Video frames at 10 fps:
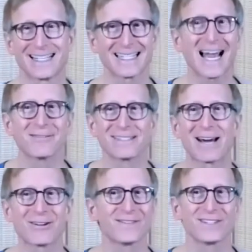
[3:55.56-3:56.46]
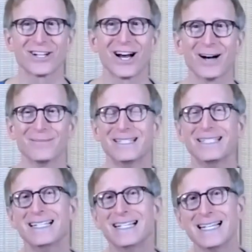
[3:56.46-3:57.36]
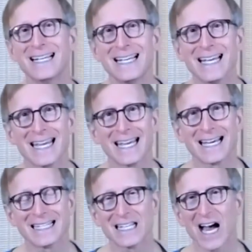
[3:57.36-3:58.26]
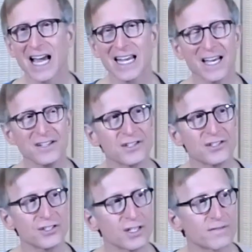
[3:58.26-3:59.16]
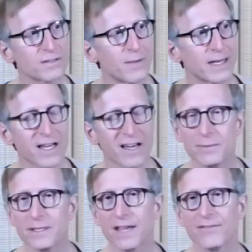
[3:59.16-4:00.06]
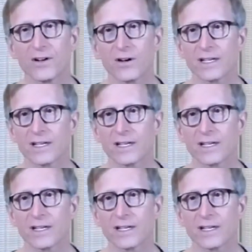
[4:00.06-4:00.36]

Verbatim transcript: Like I was out of a job, and I had to shift. My life became very